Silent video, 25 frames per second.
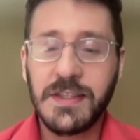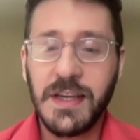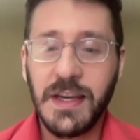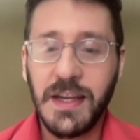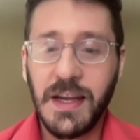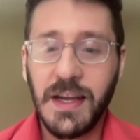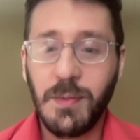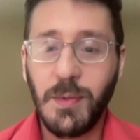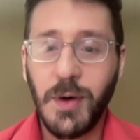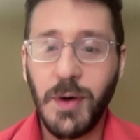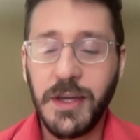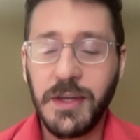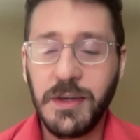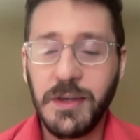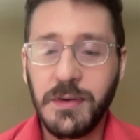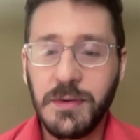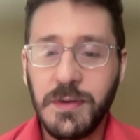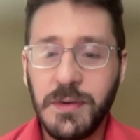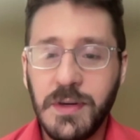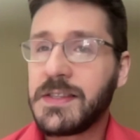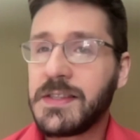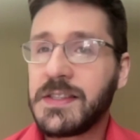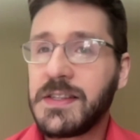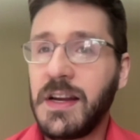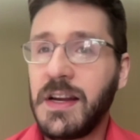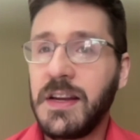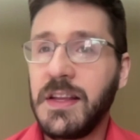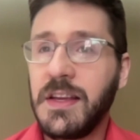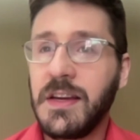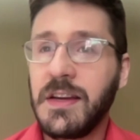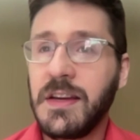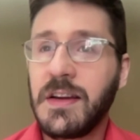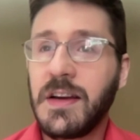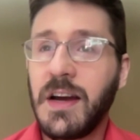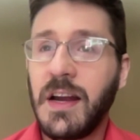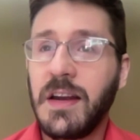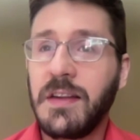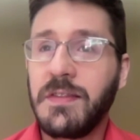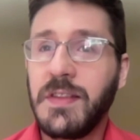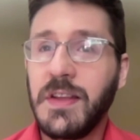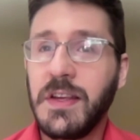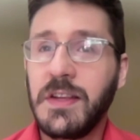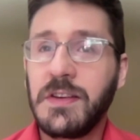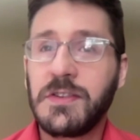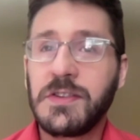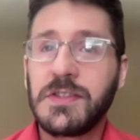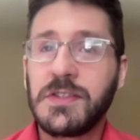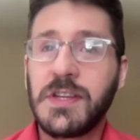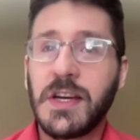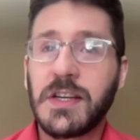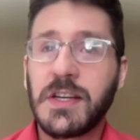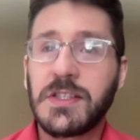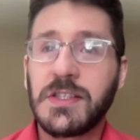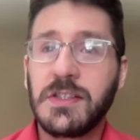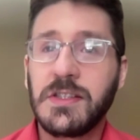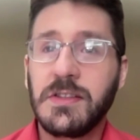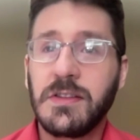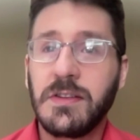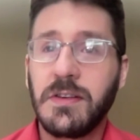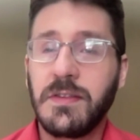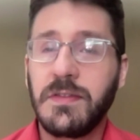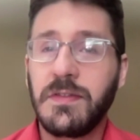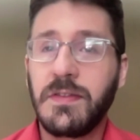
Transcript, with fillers: Eugene Vinitsky's interview in my RLC video,